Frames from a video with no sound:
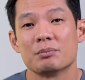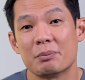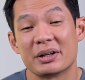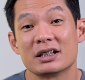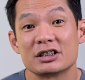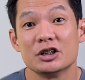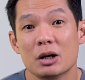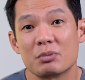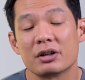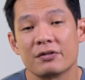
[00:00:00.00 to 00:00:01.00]
But because the
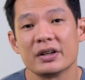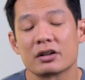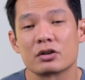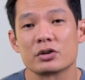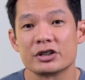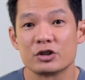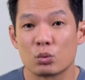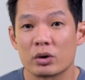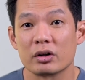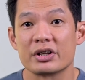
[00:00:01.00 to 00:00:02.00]
number of vehicles in the
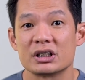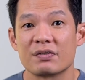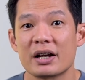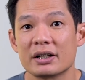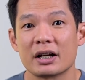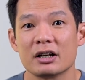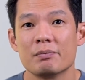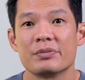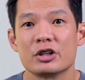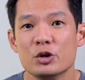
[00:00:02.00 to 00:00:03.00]
world is finite,
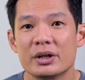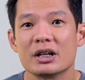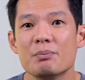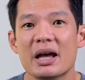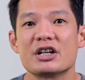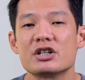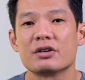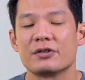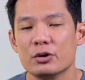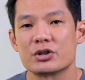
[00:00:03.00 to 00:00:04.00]
you can imagine a
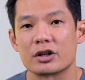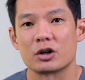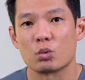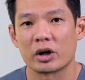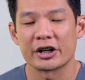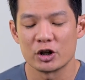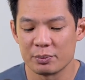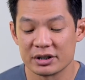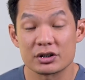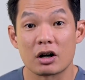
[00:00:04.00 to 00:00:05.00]
future where
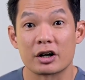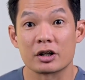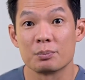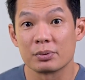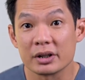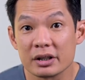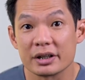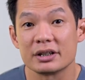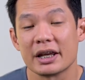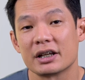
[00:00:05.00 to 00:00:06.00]
humans are
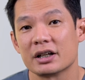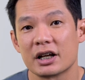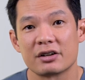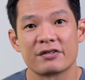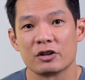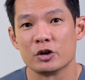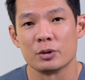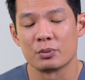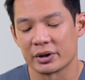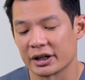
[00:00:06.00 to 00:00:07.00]
completely taken out of the
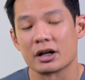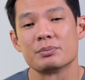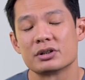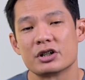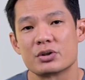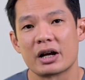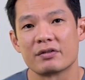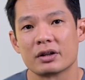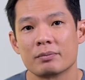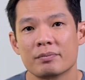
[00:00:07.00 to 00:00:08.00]
loop when it comes to driving.